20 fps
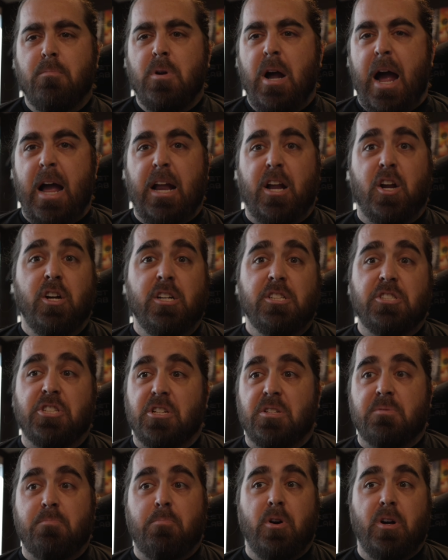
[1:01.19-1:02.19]
I could
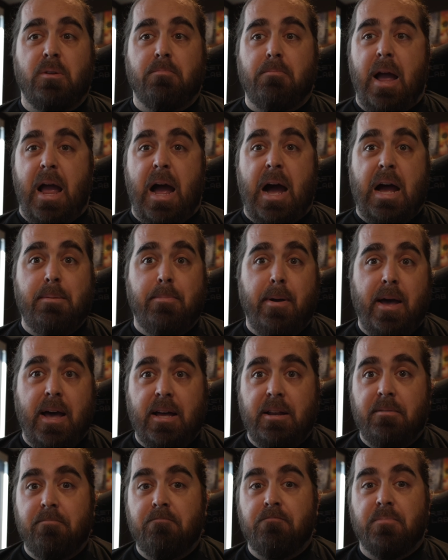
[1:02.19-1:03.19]
just put my
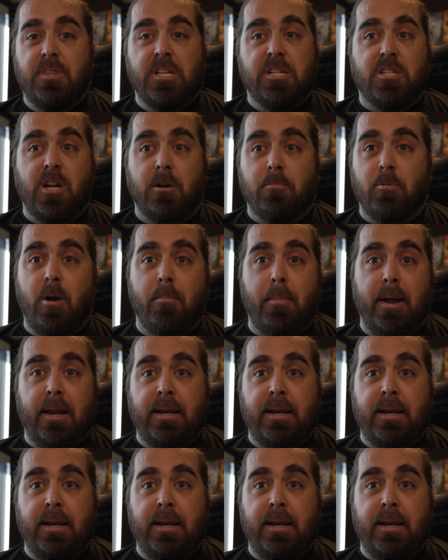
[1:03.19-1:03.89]
iPad somewhere on my